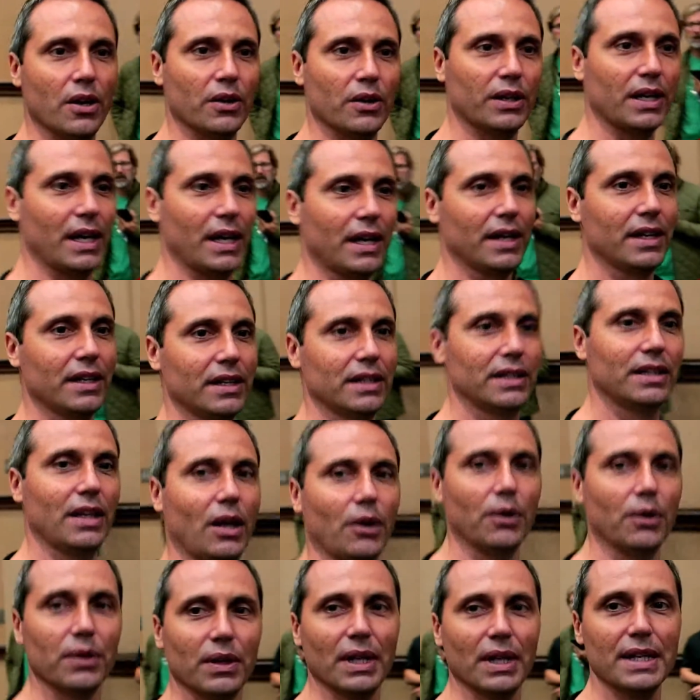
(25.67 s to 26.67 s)
Okay,
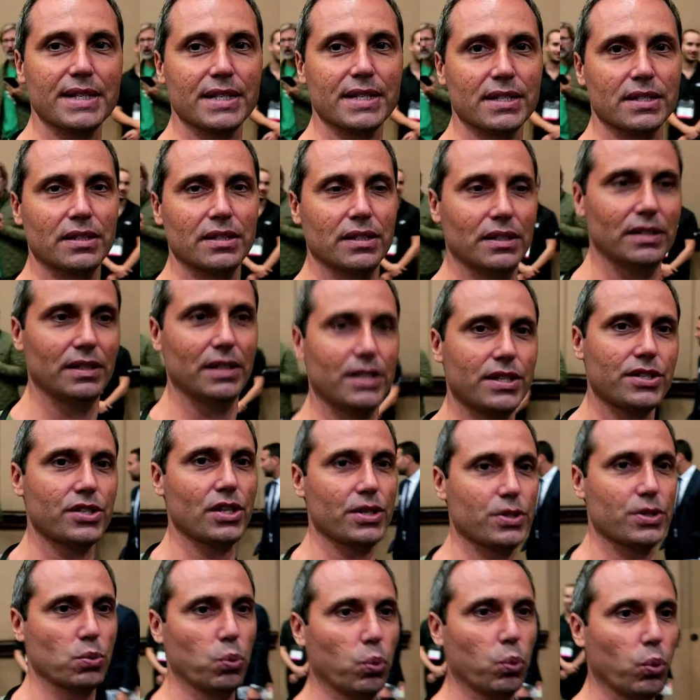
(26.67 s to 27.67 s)
now let's
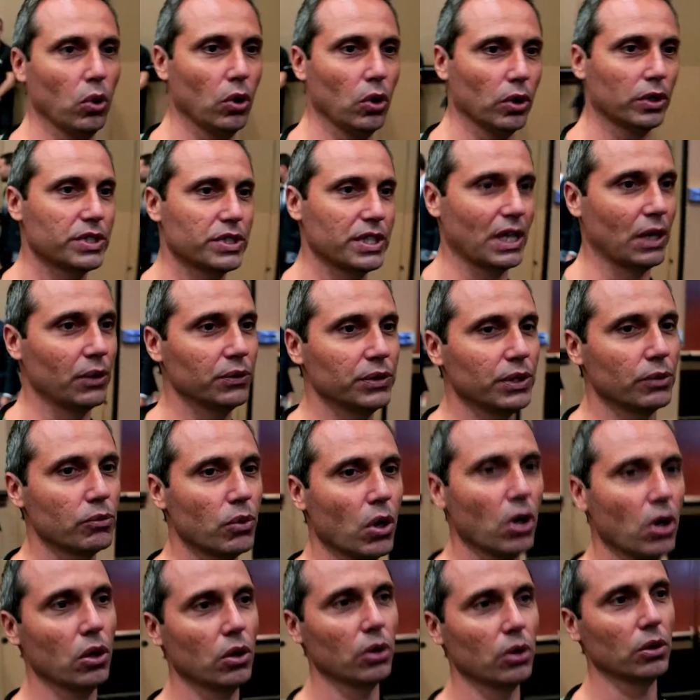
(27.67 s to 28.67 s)
just walk down the
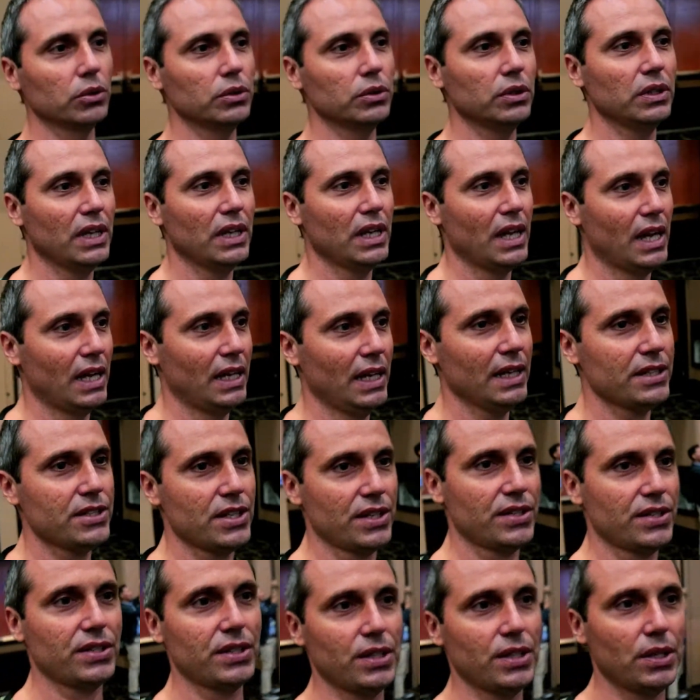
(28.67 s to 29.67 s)
road and let's
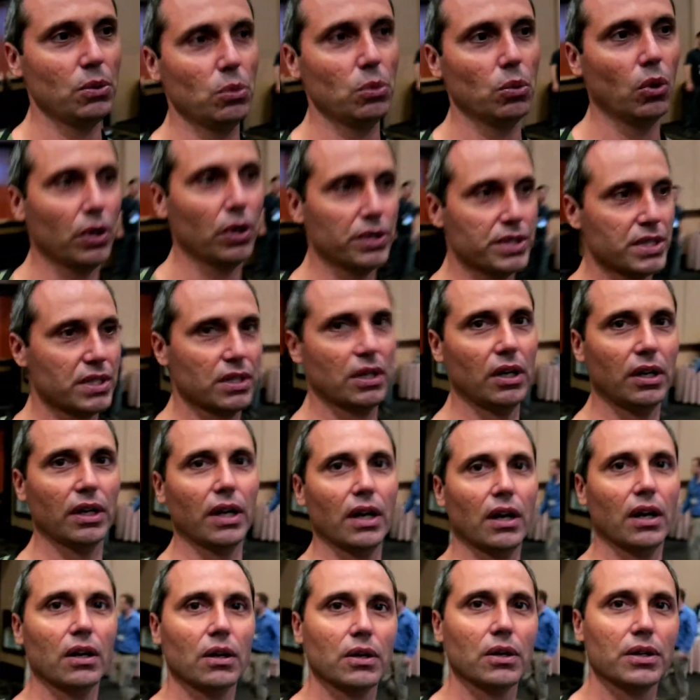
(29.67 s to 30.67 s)
just see what's
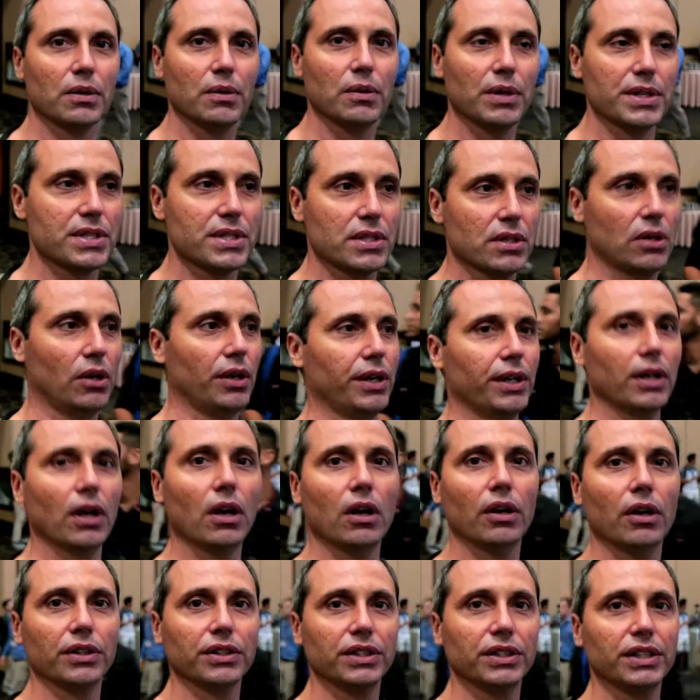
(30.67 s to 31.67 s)
going
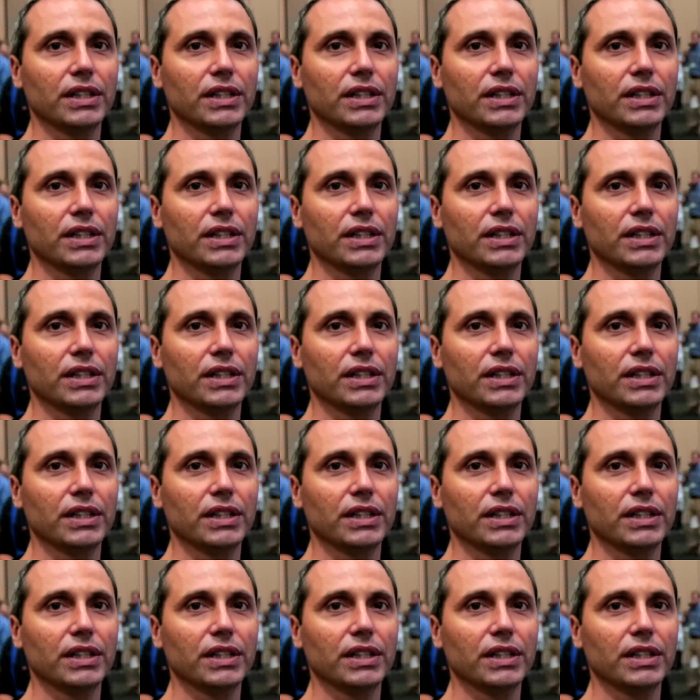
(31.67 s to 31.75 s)
on